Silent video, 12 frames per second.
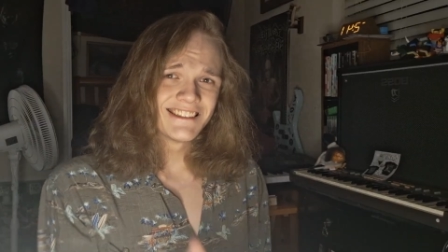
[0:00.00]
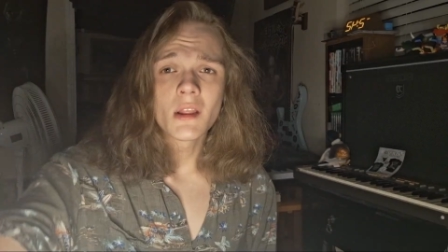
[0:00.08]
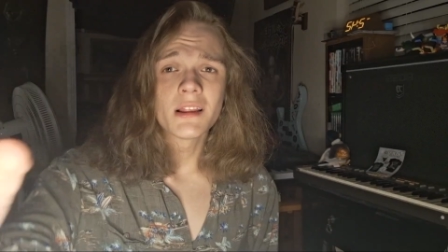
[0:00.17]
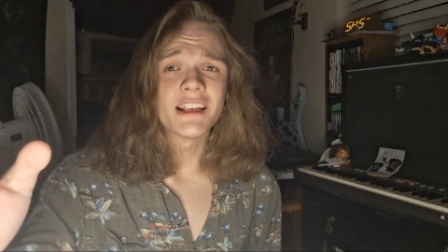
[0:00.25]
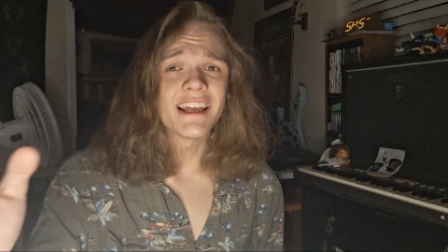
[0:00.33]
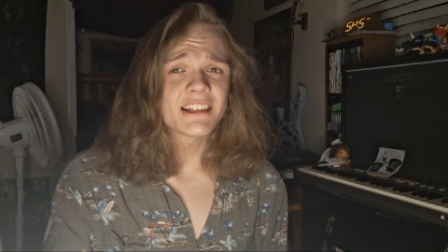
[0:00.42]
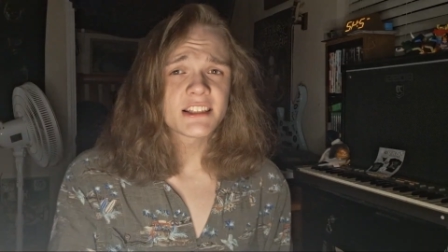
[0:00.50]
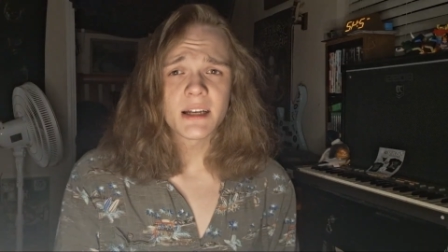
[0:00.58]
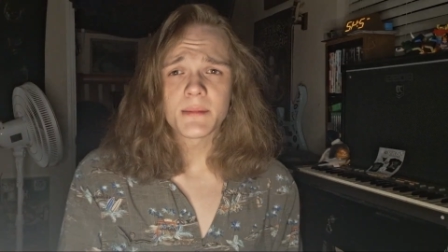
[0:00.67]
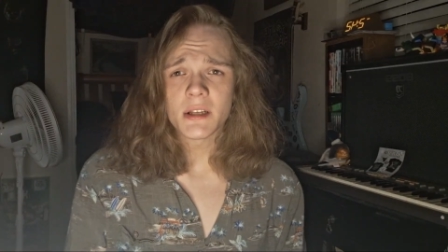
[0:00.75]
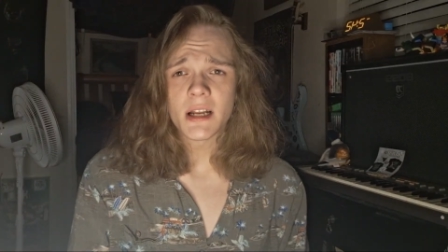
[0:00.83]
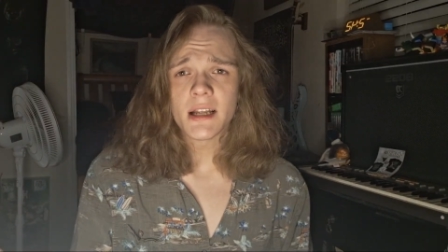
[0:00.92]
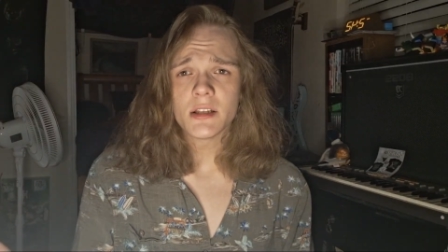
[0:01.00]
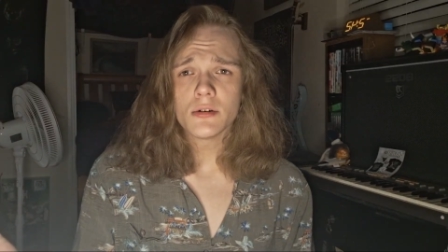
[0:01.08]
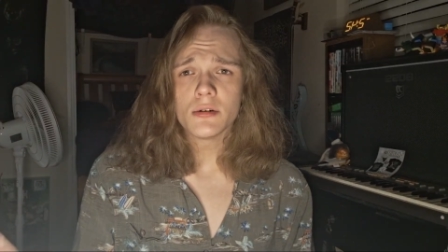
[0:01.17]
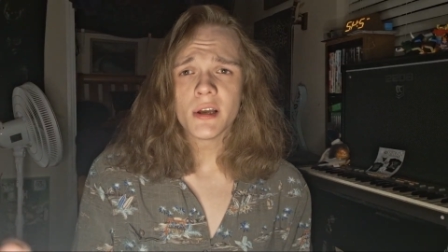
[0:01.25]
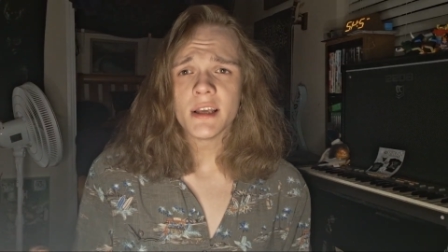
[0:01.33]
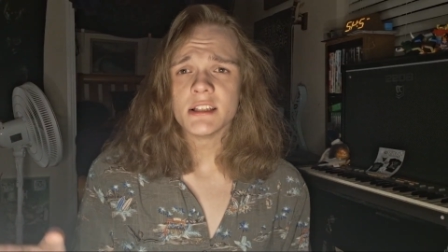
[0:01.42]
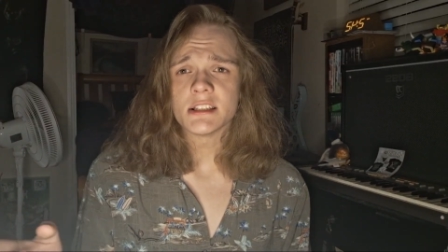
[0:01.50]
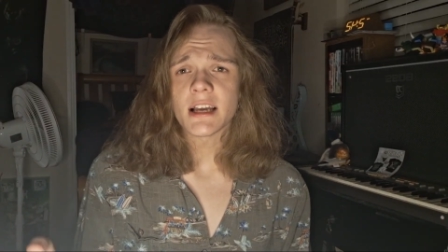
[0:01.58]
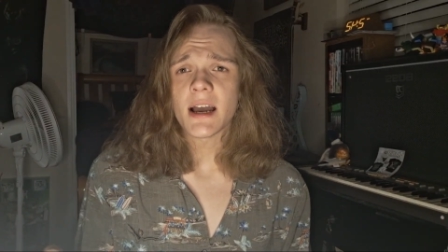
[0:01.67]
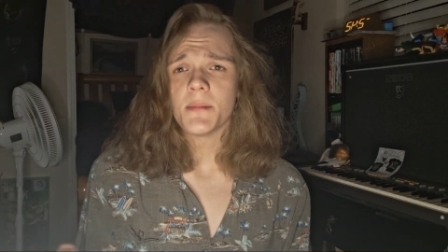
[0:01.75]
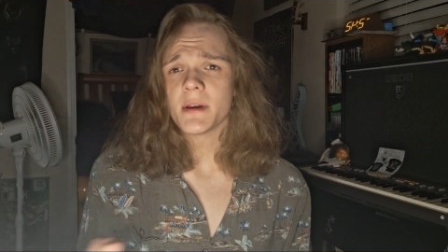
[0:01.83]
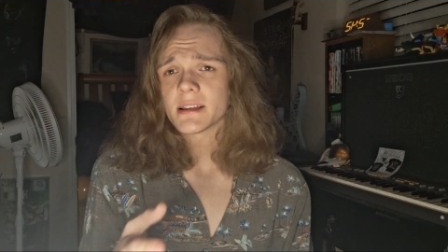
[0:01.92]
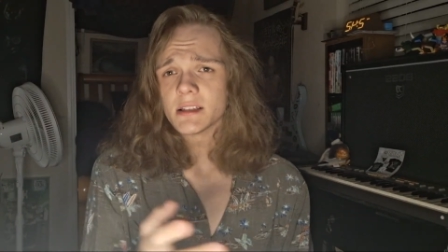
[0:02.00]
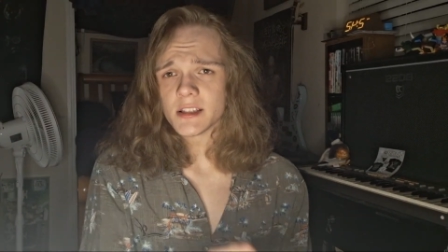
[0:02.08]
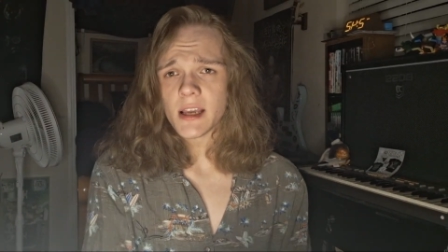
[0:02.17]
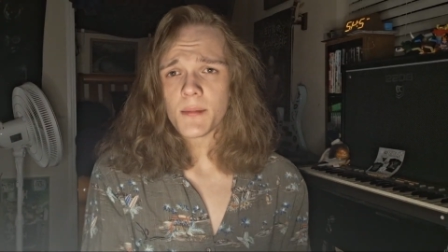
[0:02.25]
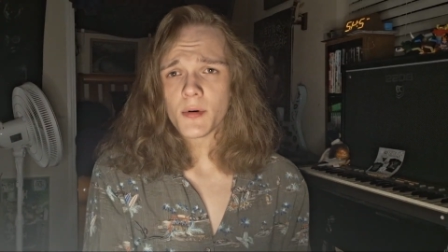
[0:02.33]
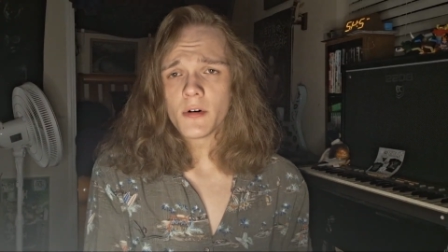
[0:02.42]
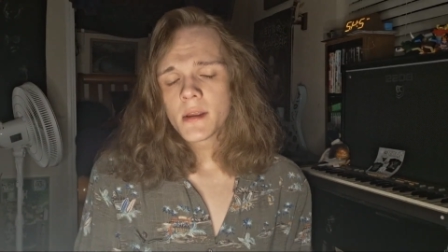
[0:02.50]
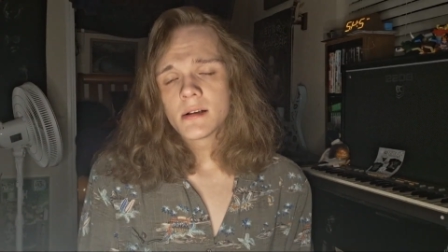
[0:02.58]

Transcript: The next step that I do is I pick the sample.